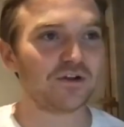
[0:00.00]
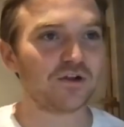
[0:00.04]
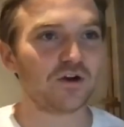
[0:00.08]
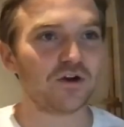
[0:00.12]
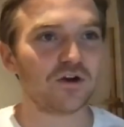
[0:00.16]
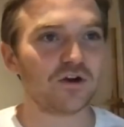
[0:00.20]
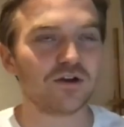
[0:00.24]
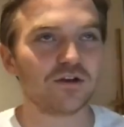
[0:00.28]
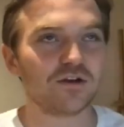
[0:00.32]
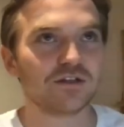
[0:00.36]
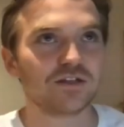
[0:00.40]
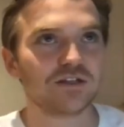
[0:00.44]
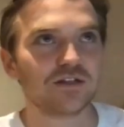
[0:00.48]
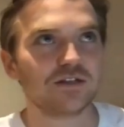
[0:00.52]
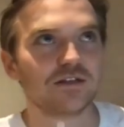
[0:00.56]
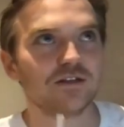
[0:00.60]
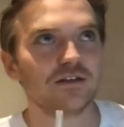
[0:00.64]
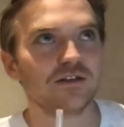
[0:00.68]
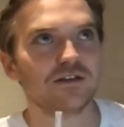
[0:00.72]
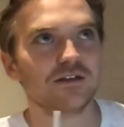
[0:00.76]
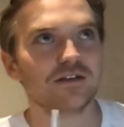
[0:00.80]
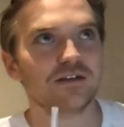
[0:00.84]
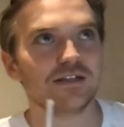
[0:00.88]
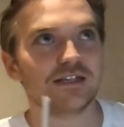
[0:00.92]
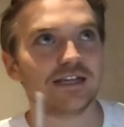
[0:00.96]
got
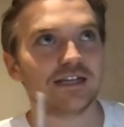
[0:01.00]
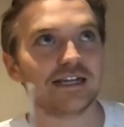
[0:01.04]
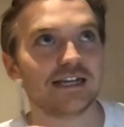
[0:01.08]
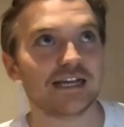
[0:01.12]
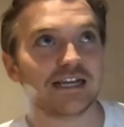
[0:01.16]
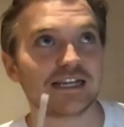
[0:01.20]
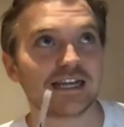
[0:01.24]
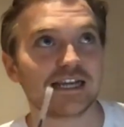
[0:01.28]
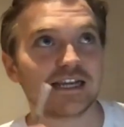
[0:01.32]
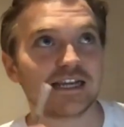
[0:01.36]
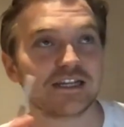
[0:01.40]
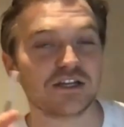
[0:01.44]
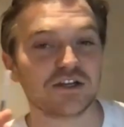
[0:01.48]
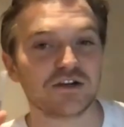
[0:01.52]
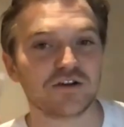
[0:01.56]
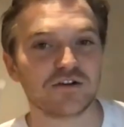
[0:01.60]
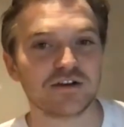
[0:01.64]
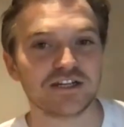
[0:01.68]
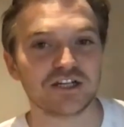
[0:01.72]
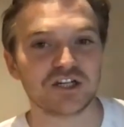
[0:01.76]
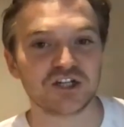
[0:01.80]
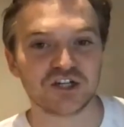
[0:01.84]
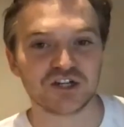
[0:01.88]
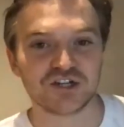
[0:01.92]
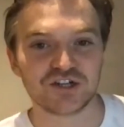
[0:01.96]
Zendesk
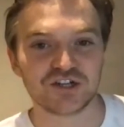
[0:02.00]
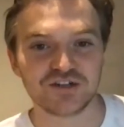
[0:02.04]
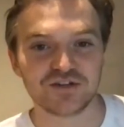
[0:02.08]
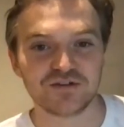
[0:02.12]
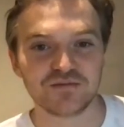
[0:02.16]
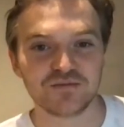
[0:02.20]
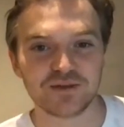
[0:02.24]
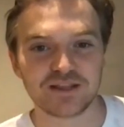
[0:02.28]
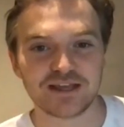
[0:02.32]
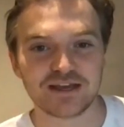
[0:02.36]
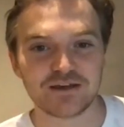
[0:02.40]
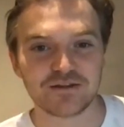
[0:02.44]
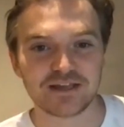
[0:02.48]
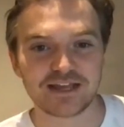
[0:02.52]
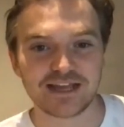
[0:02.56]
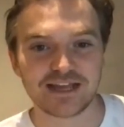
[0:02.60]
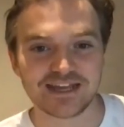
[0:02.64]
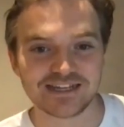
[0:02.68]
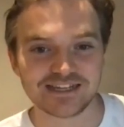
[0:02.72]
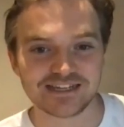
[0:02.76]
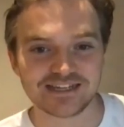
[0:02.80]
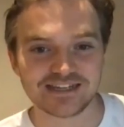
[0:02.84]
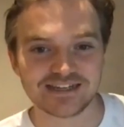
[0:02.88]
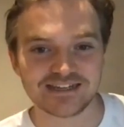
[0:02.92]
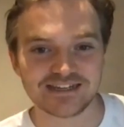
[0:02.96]
integration without the
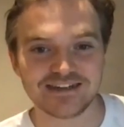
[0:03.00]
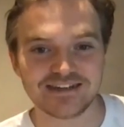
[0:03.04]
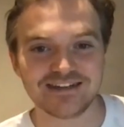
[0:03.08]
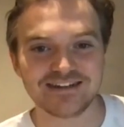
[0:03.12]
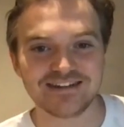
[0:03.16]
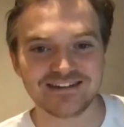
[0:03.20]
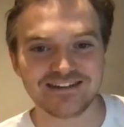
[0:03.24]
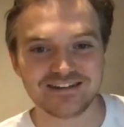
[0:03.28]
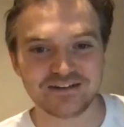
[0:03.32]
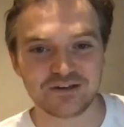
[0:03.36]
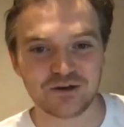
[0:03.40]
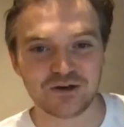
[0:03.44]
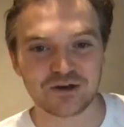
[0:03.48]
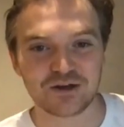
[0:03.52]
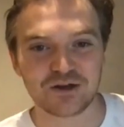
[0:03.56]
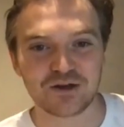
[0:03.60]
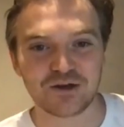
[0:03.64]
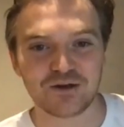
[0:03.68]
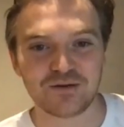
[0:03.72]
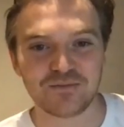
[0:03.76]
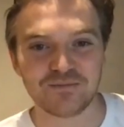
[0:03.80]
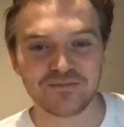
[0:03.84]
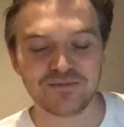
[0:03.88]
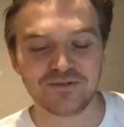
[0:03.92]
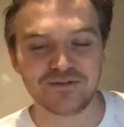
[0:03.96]

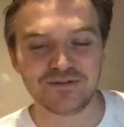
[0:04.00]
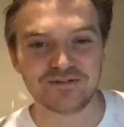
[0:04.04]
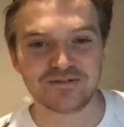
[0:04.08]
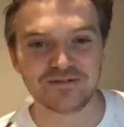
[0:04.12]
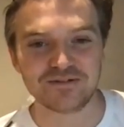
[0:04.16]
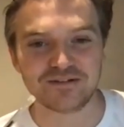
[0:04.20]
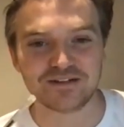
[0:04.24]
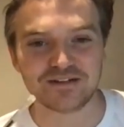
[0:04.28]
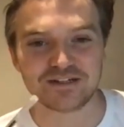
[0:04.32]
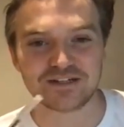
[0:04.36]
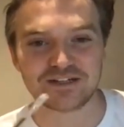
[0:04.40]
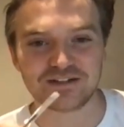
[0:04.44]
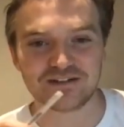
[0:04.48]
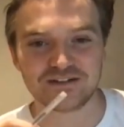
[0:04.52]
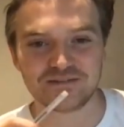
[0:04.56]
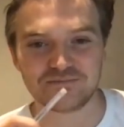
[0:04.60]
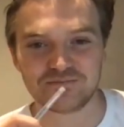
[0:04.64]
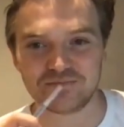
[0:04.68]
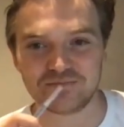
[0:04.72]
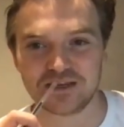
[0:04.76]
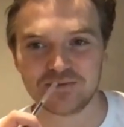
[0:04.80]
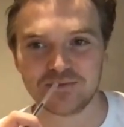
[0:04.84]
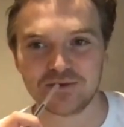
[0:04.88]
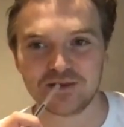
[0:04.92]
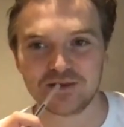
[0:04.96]
s.com, which
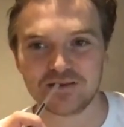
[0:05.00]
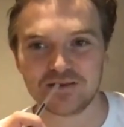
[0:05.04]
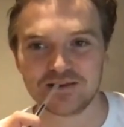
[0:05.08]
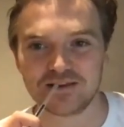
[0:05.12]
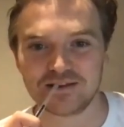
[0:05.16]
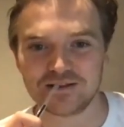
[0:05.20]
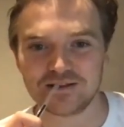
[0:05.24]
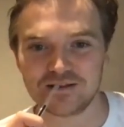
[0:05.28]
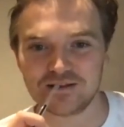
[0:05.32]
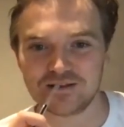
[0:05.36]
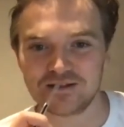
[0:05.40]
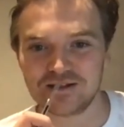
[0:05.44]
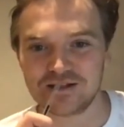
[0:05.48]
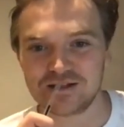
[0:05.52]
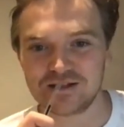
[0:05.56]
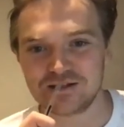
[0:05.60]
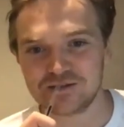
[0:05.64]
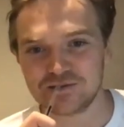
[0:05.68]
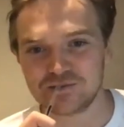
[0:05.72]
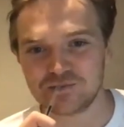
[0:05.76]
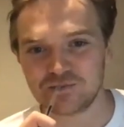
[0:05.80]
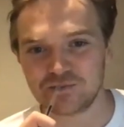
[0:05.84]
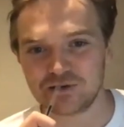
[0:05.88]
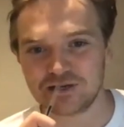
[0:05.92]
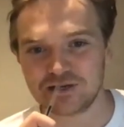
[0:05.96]
may be
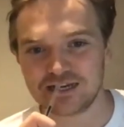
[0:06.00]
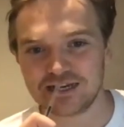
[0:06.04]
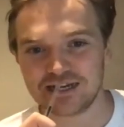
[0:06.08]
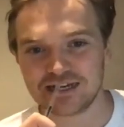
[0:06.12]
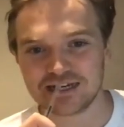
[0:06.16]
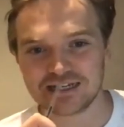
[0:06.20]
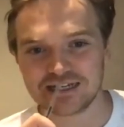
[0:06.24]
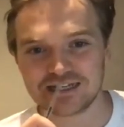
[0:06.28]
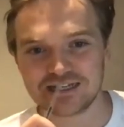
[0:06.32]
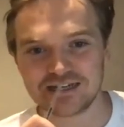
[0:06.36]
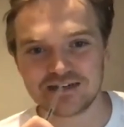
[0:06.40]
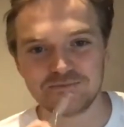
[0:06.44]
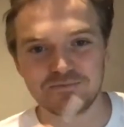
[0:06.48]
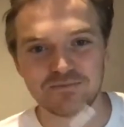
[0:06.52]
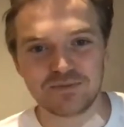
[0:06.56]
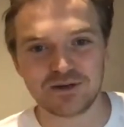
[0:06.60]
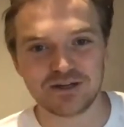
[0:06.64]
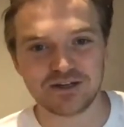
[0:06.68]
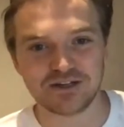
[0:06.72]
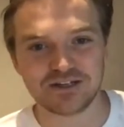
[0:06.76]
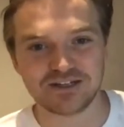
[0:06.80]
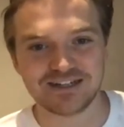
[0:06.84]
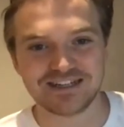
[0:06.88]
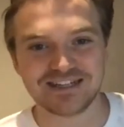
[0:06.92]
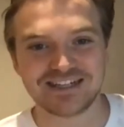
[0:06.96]
my next
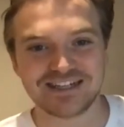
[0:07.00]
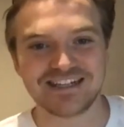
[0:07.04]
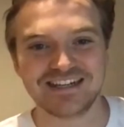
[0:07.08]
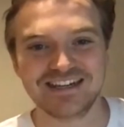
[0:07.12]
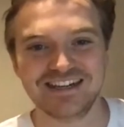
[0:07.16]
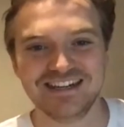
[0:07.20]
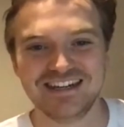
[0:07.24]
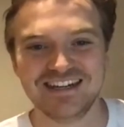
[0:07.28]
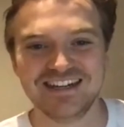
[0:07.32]
purchase.